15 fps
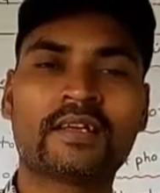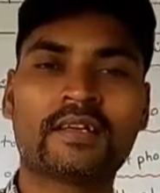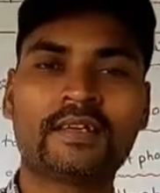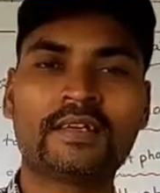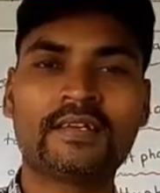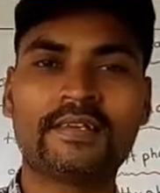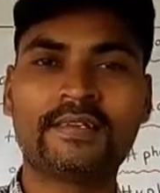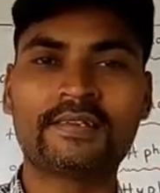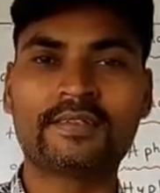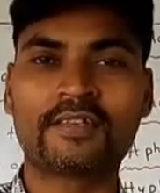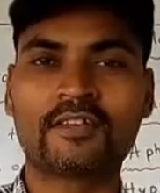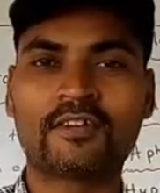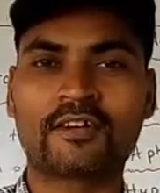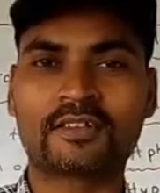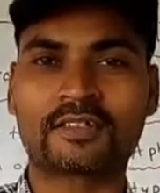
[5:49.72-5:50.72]
he is a
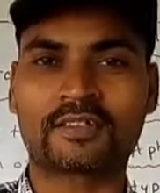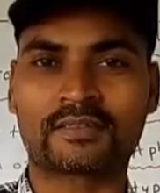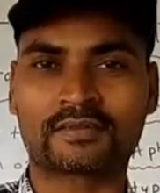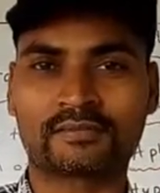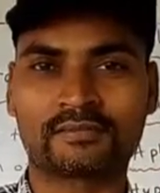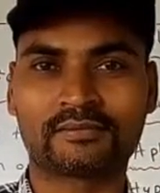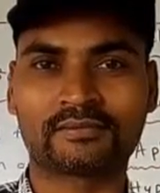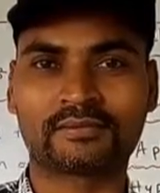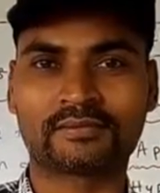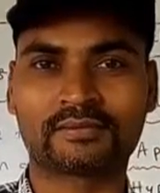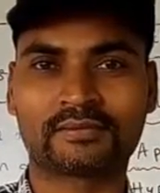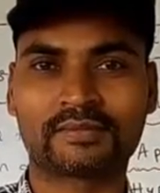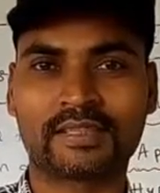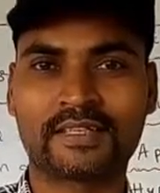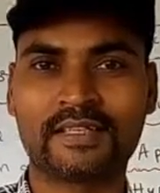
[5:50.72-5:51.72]
doctor,
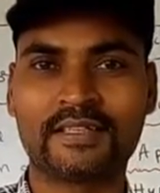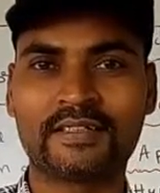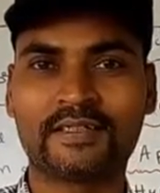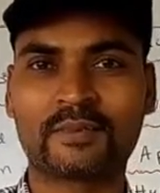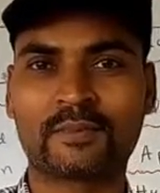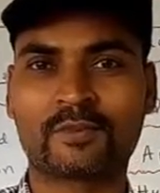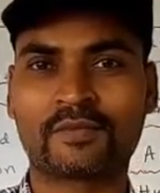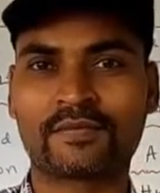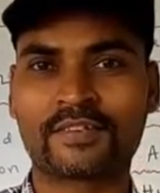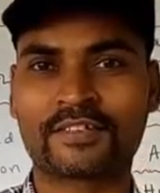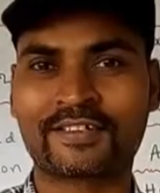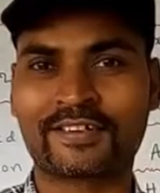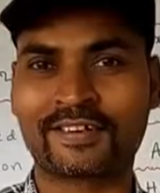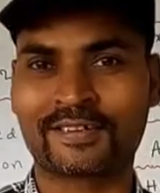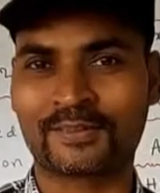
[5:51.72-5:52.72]
he is a
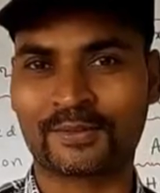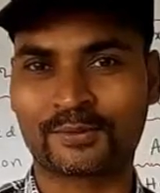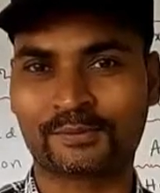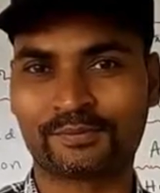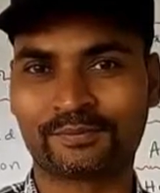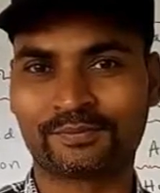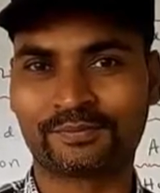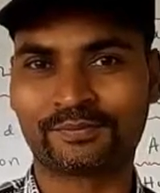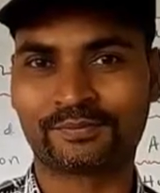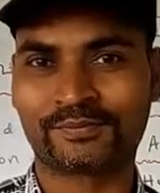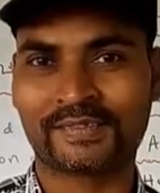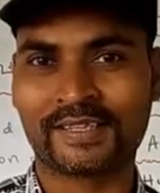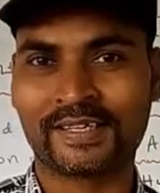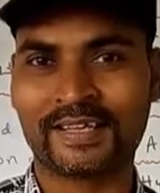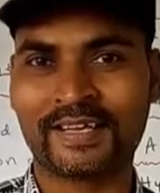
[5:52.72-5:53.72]
professor also.
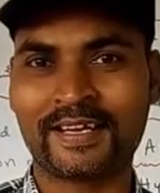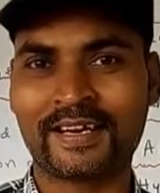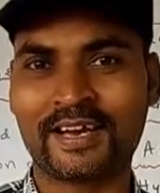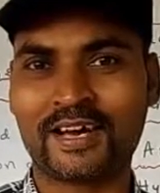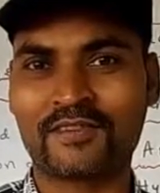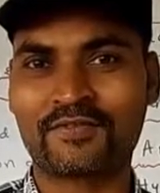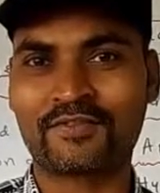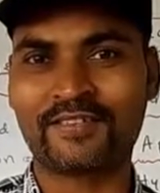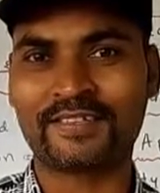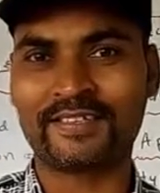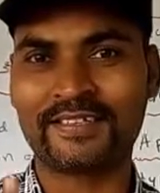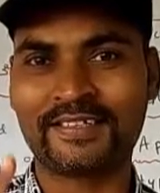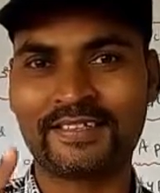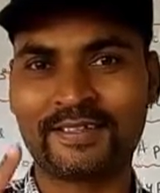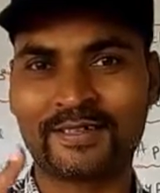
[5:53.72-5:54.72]
Here after
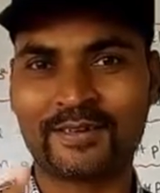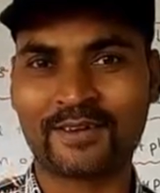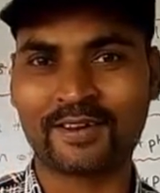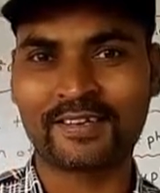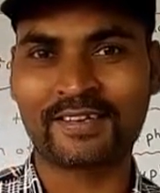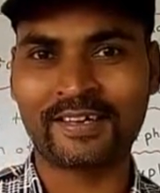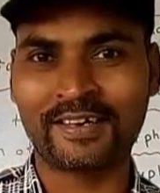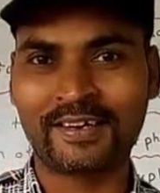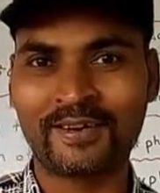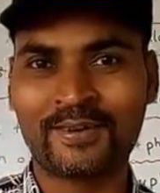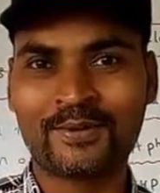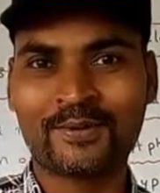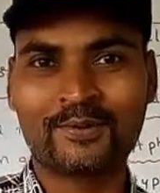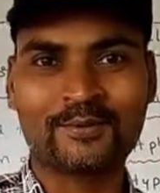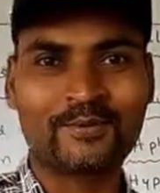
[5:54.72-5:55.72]
he is a doctor,
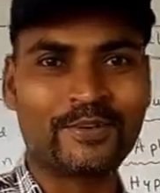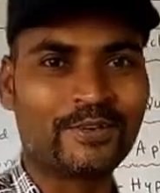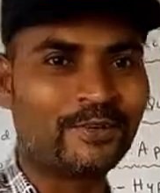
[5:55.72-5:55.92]
we